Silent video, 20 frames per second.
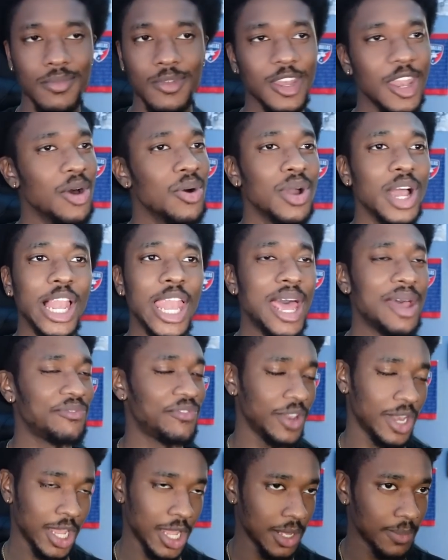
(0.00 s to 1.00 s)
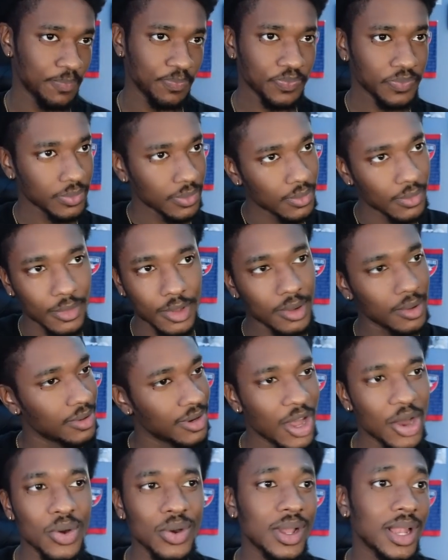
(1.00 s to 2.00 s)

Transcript: Don't clap for that. Don't